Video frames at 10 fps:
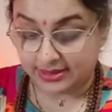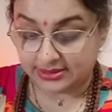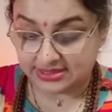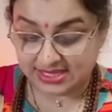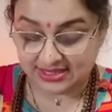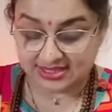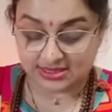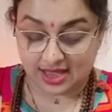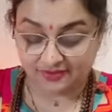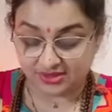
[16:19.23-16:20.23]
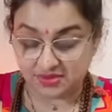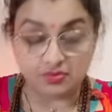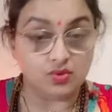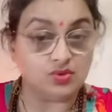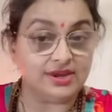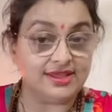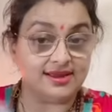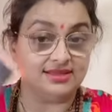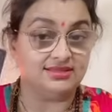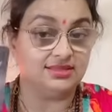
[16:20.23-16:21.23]
see this after the moon here
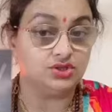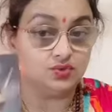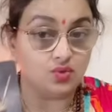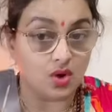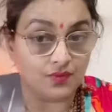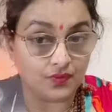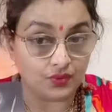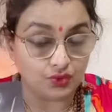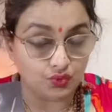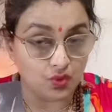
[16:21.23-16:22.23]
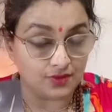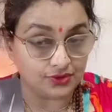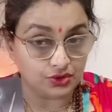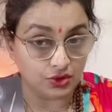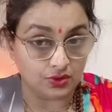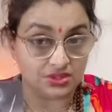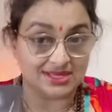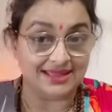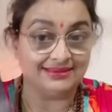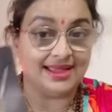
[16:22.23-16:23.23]
is the two of two of swords
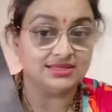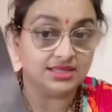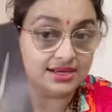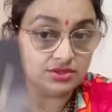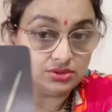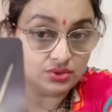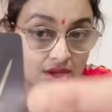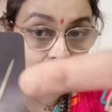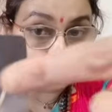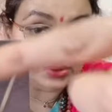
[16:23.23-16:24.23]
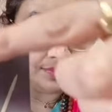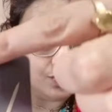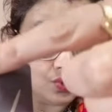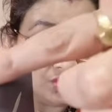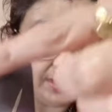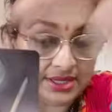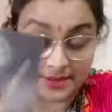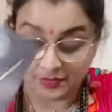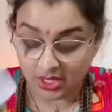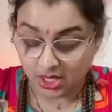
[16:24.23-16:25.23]
and that's that's also comes with the moon here
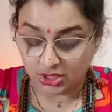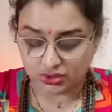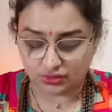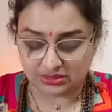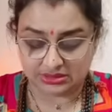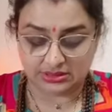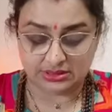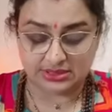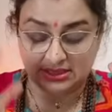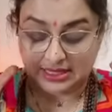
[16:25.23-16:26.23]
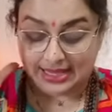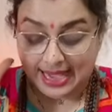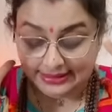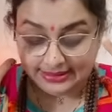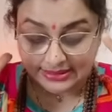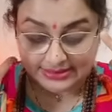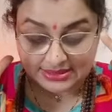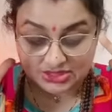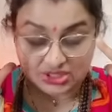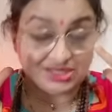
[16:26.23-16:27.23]
so the clatter that
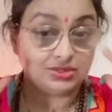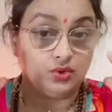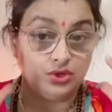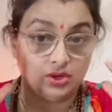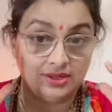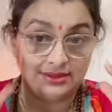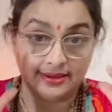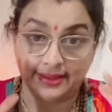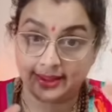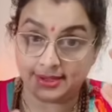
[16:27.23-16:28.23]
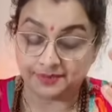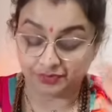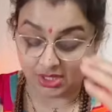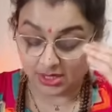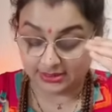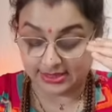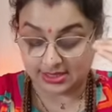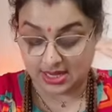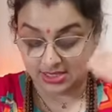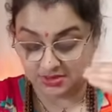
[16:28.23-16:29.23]
shit is going on in their head they
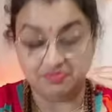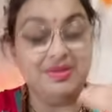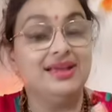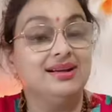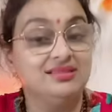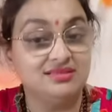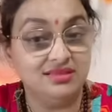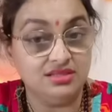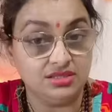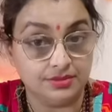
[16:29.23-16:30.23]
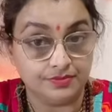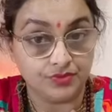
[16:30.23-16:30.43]
can't make a decision